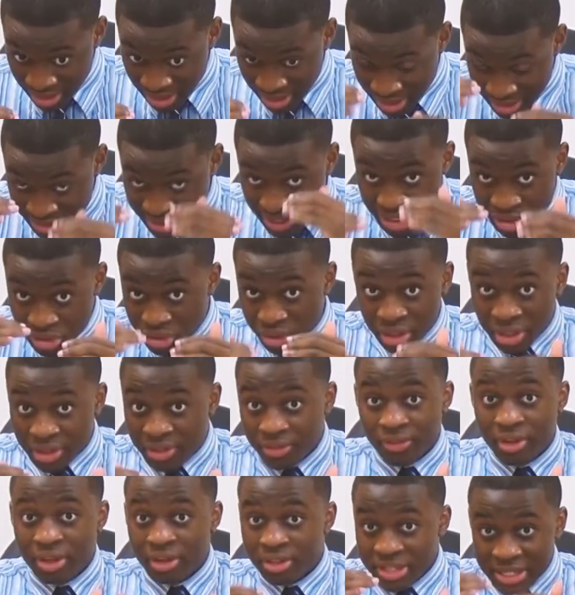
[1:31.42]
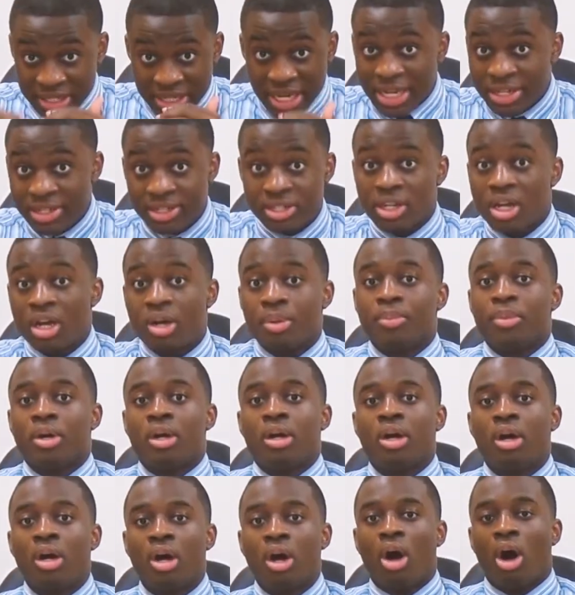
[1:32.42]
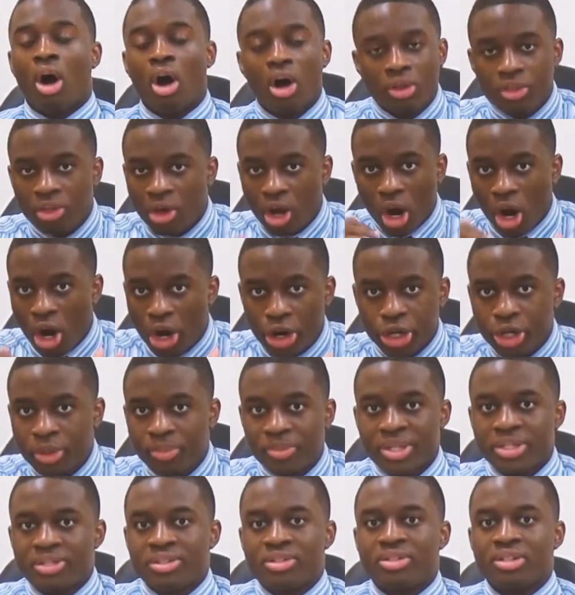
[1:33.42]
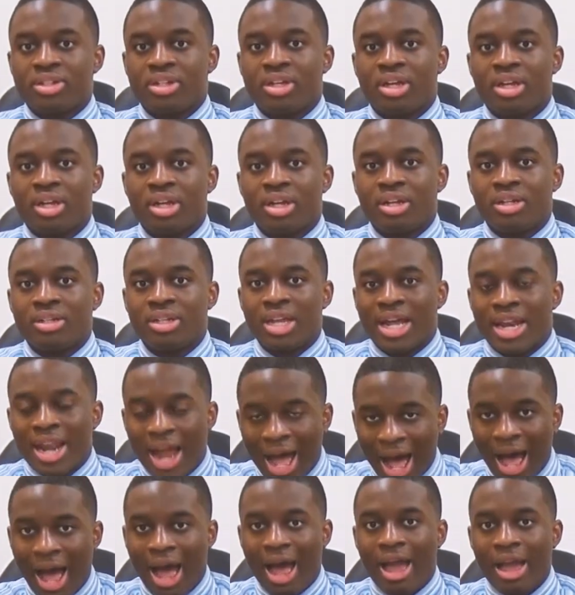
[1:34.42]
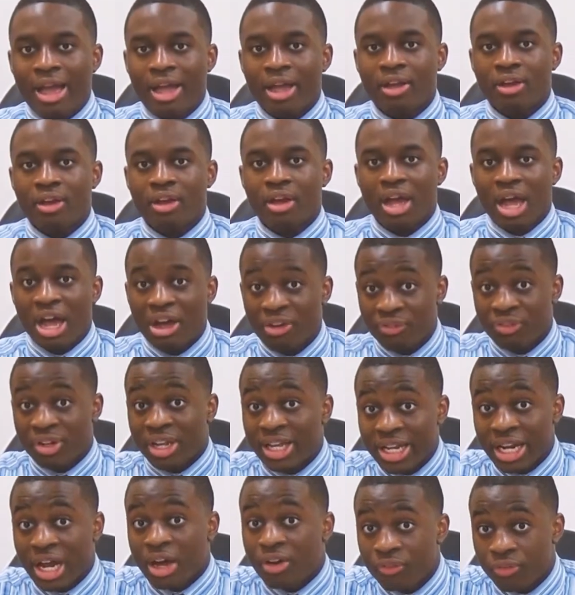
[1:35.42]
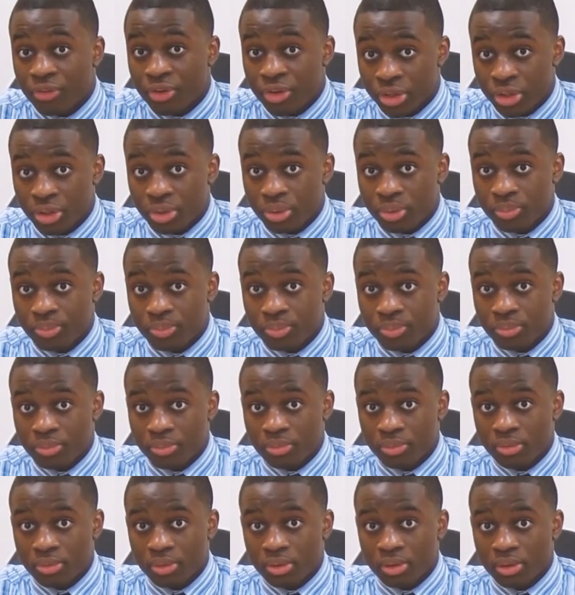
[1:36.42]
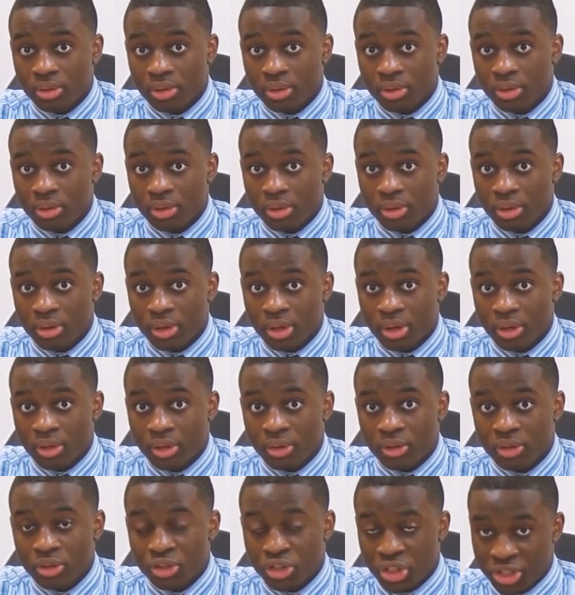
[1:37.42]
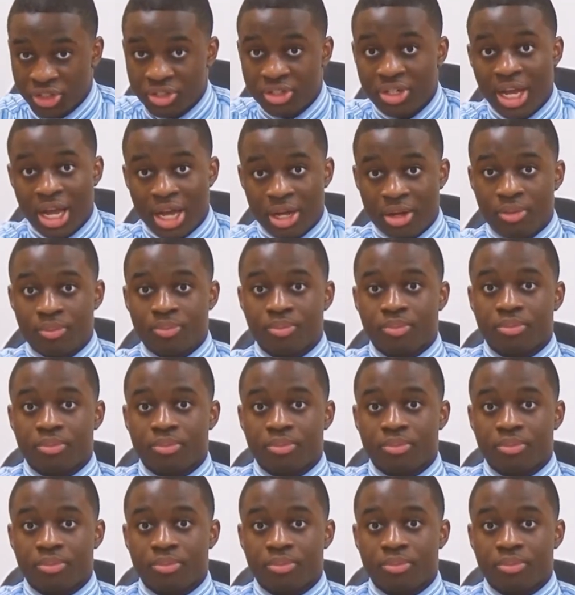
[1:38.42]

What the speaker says: essentially sets up all the arguments that I have laid out for you just now.